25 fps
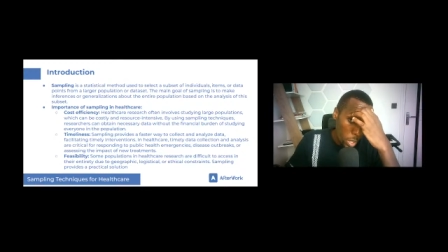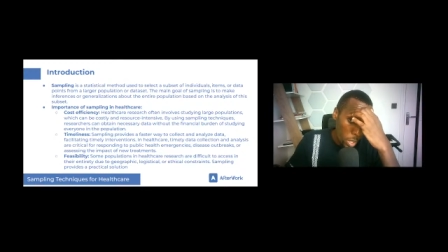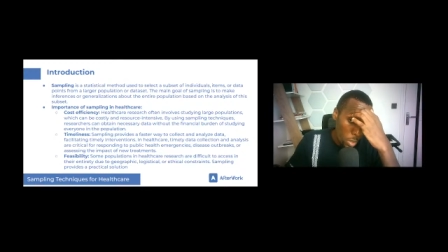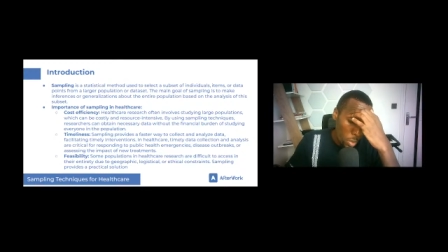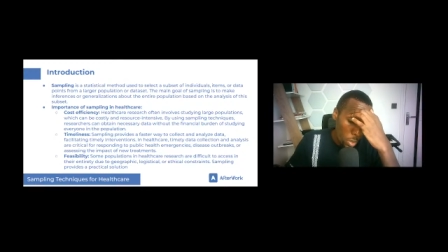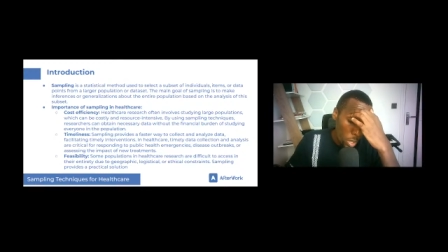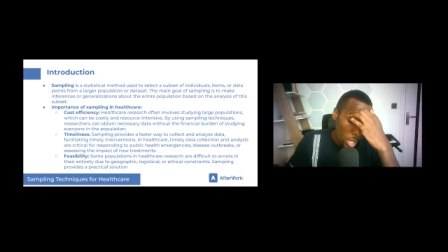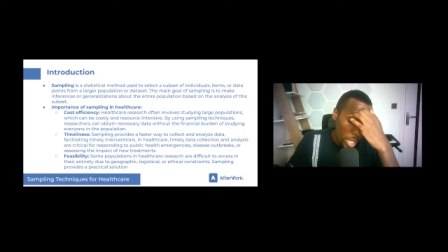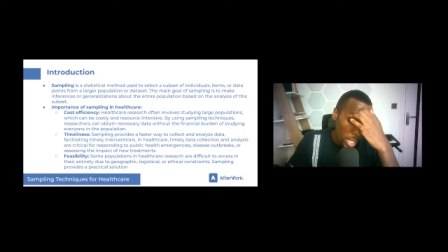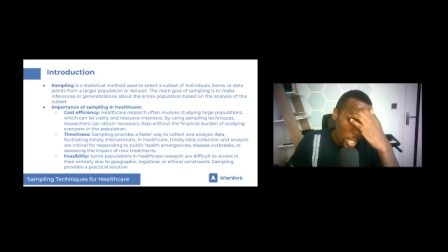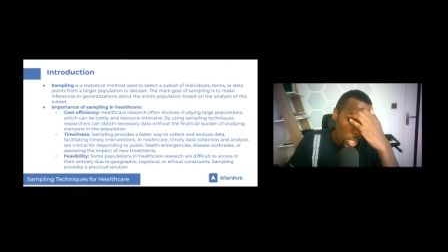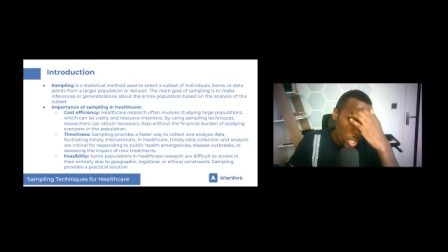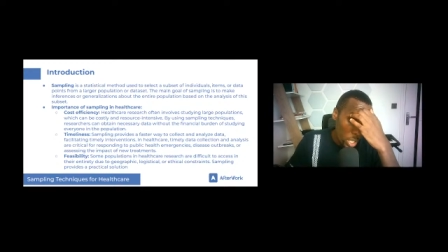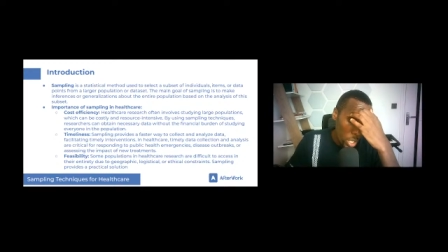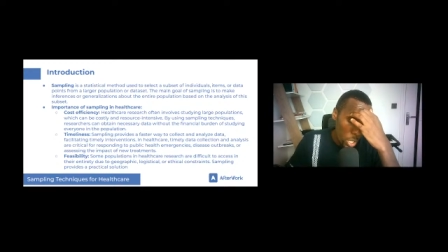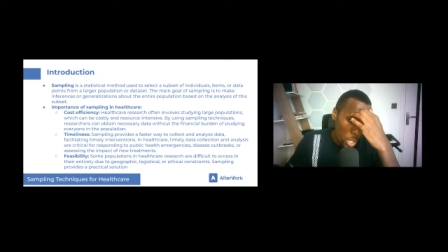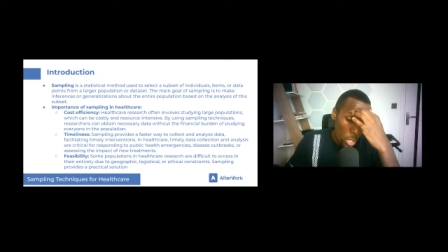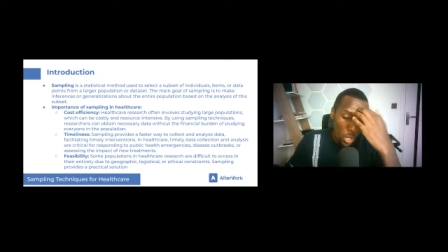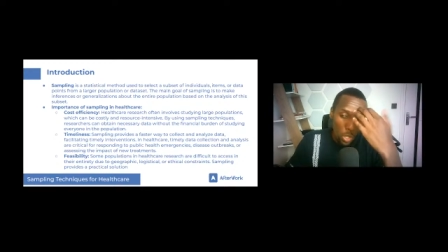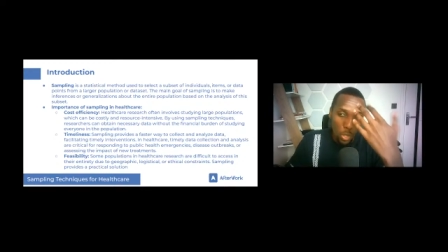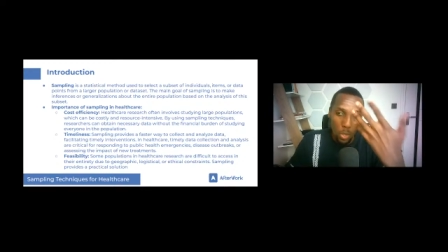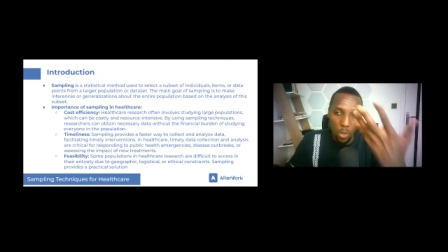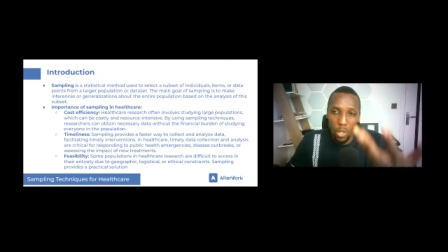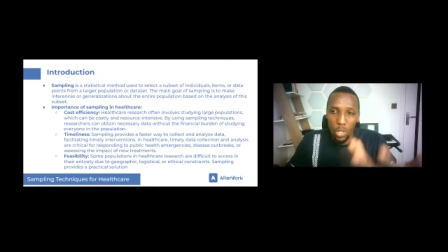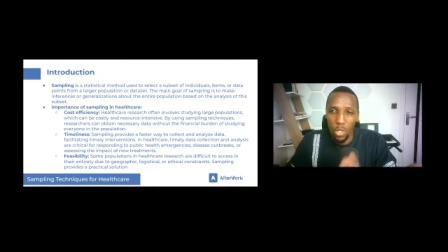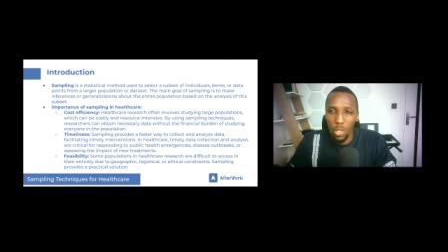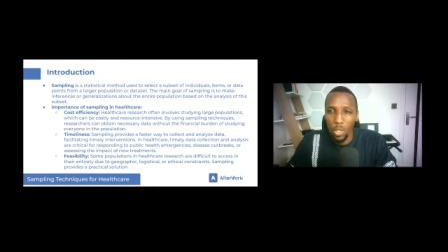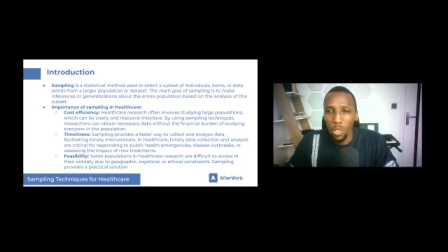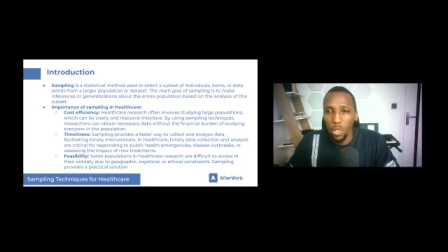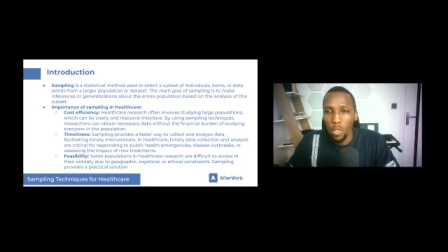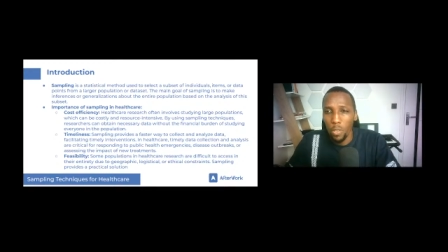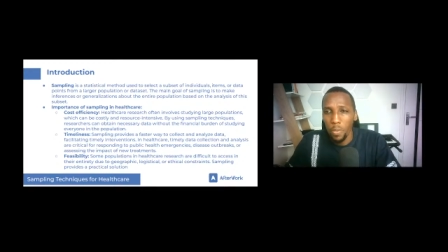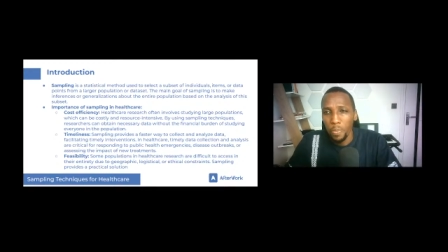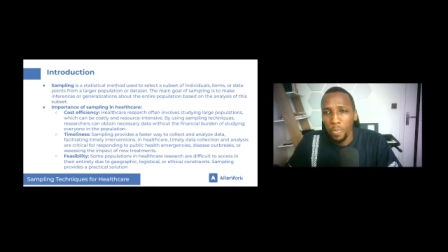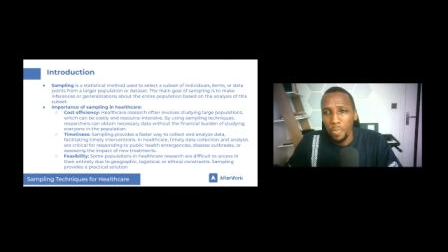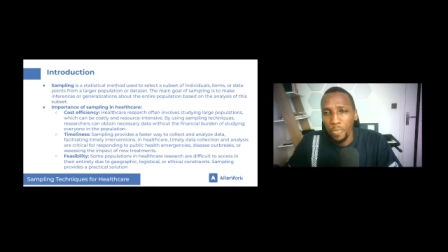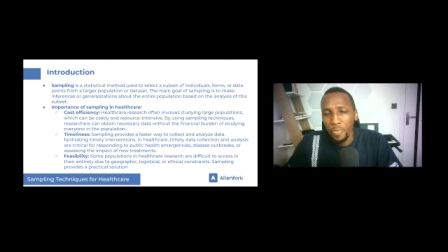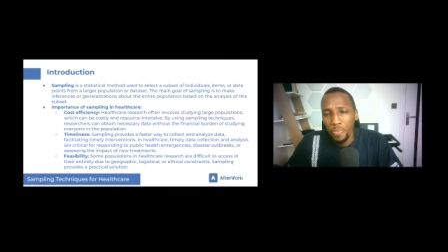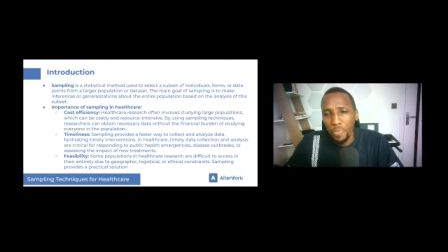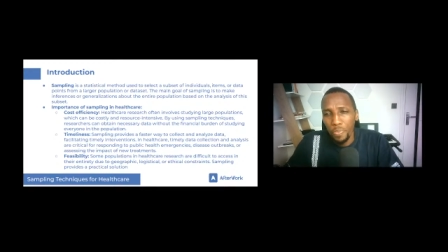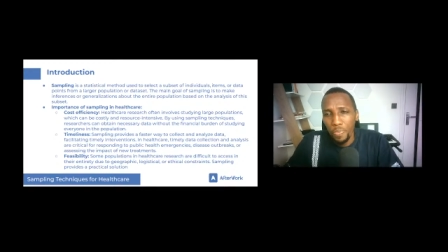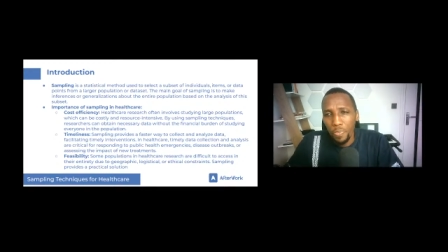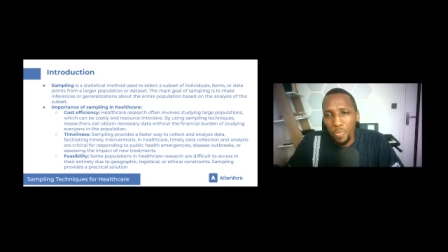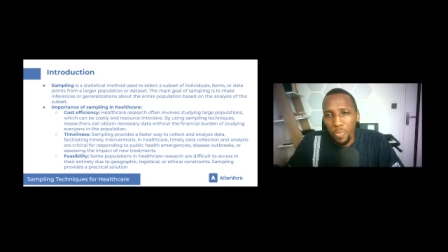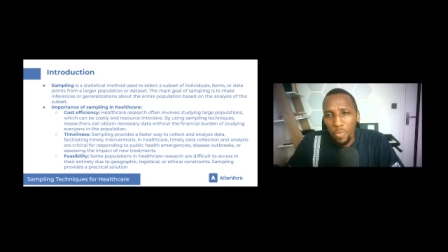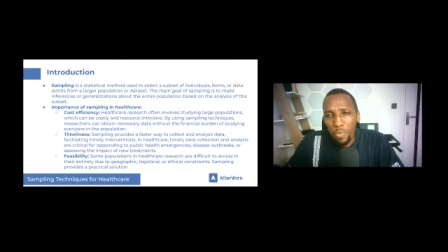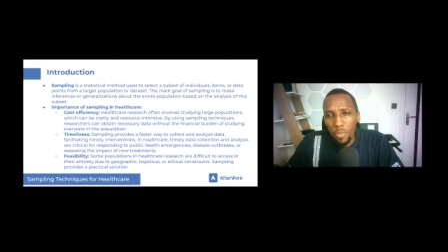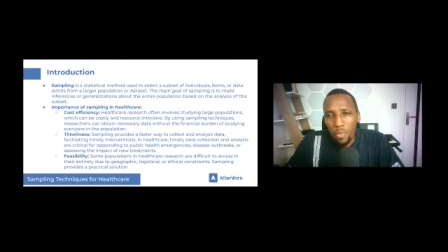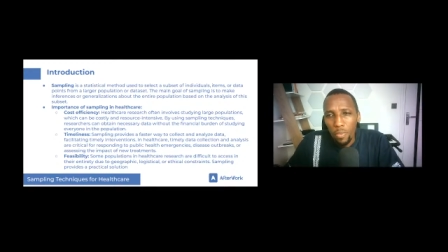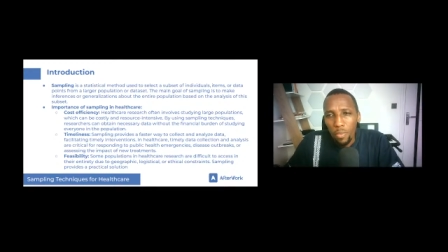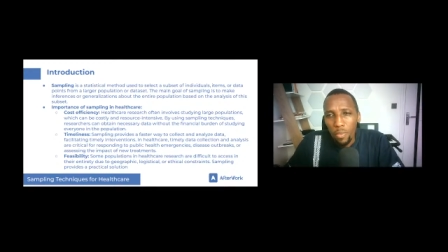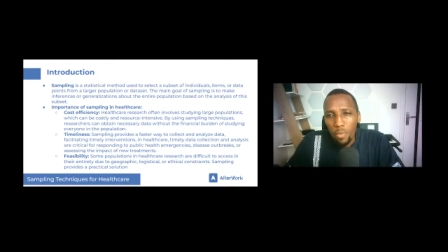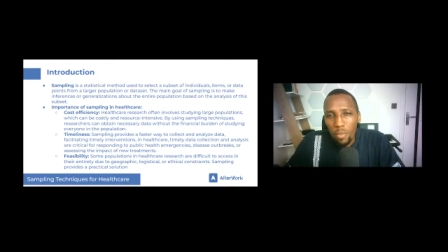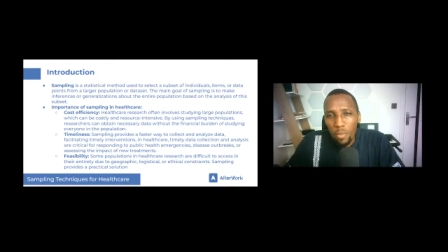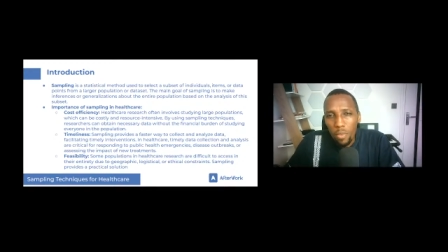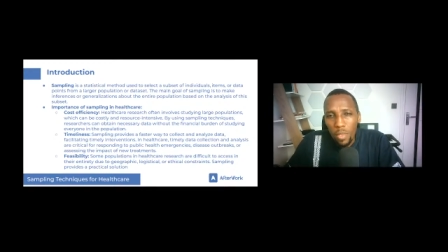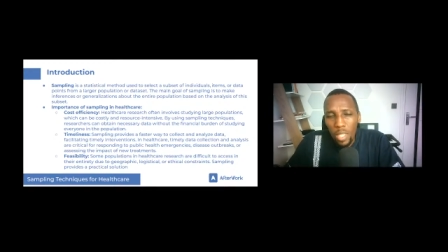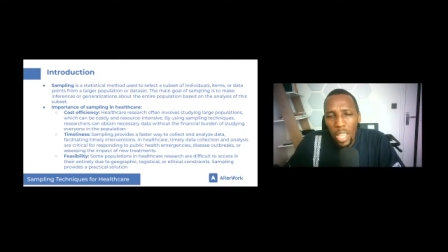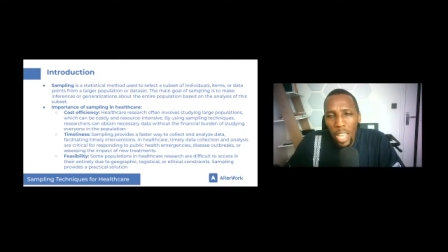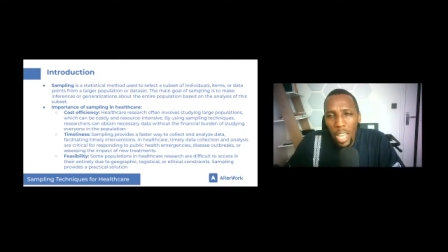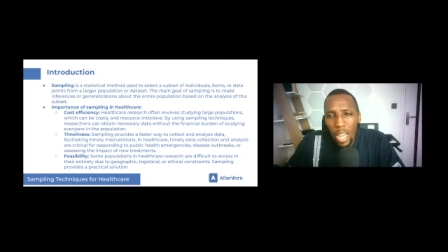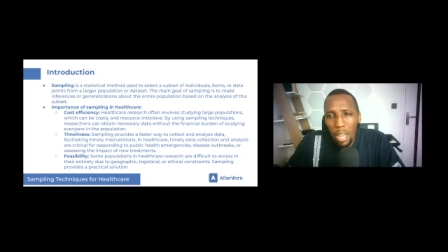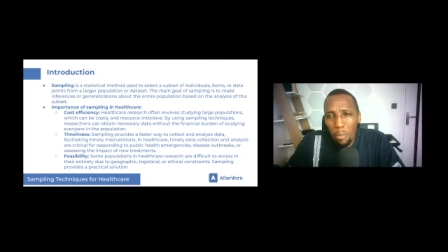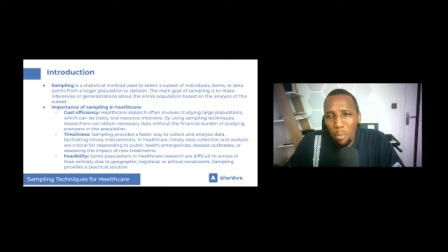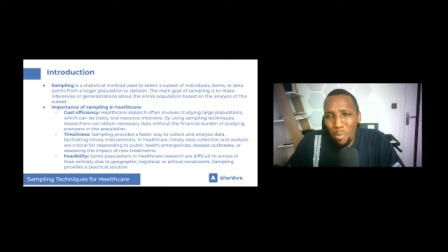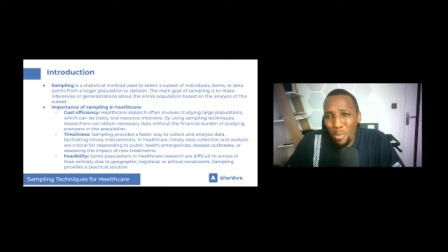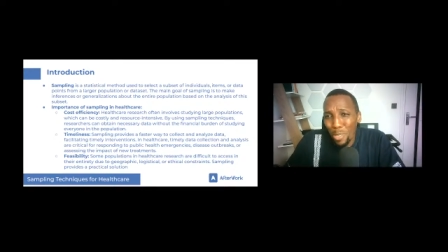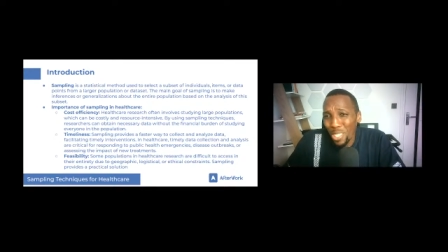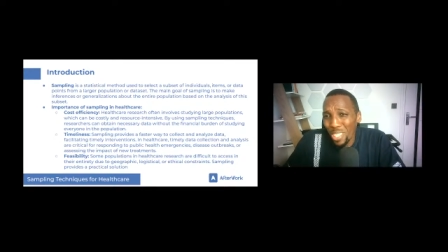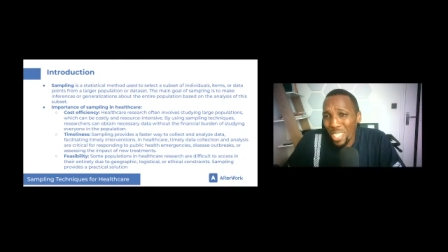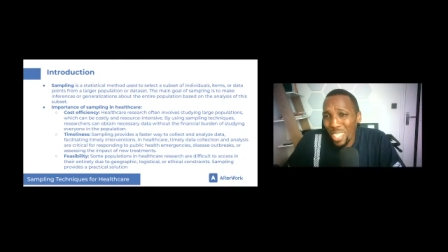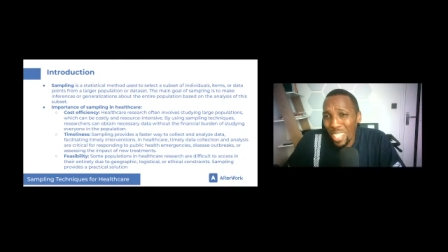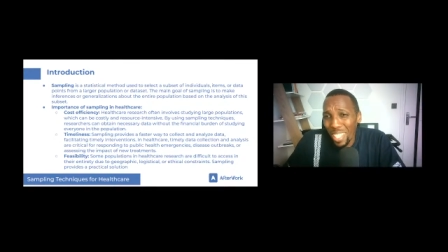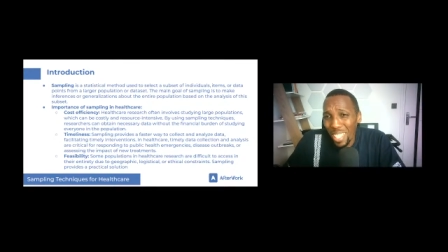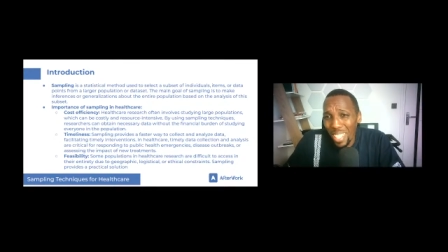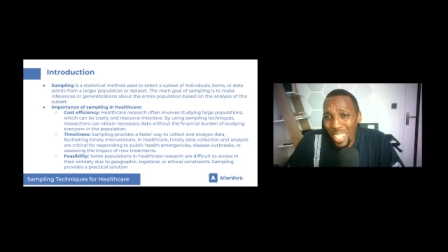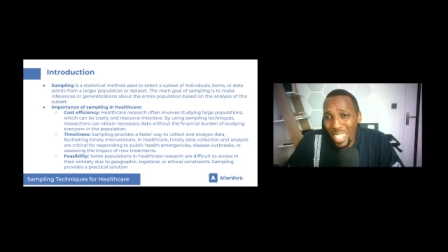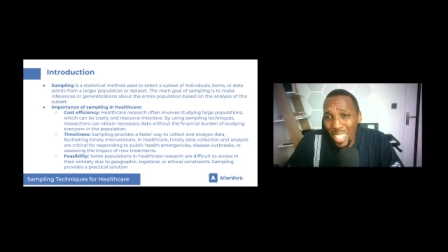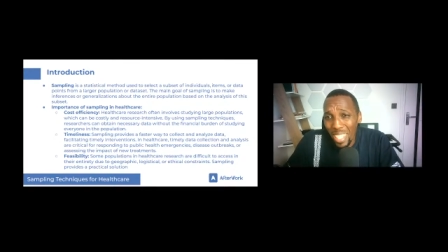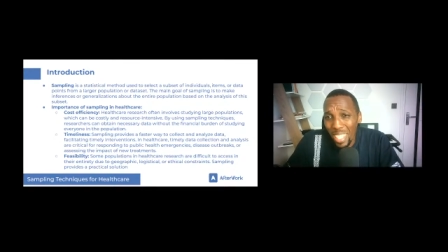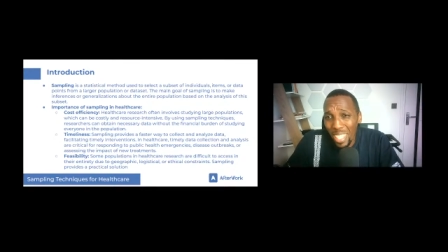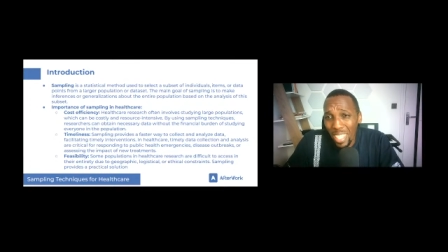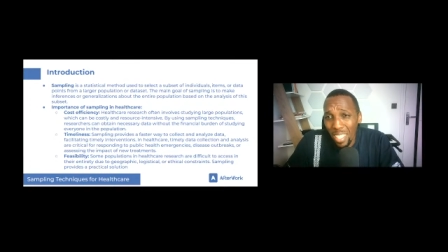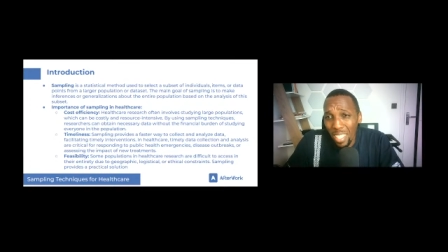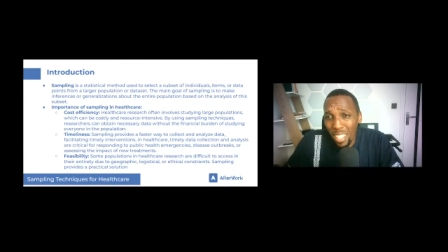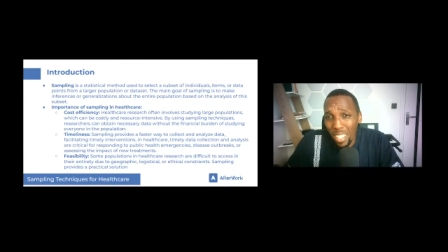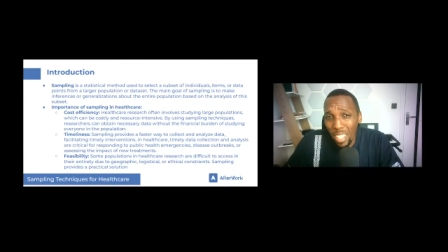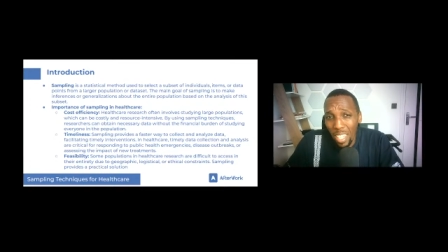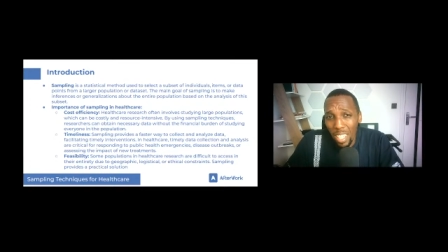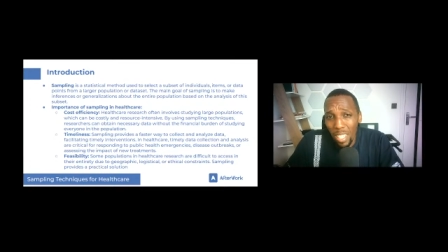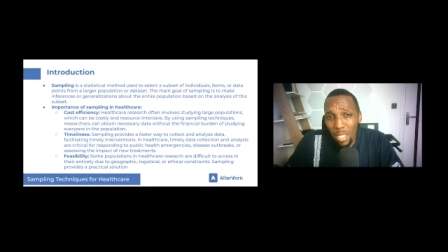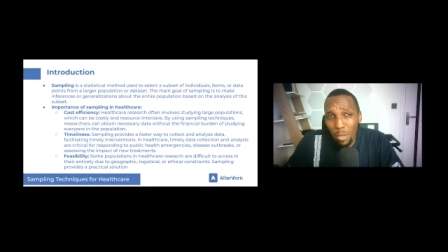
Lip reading: relation to also machine learning,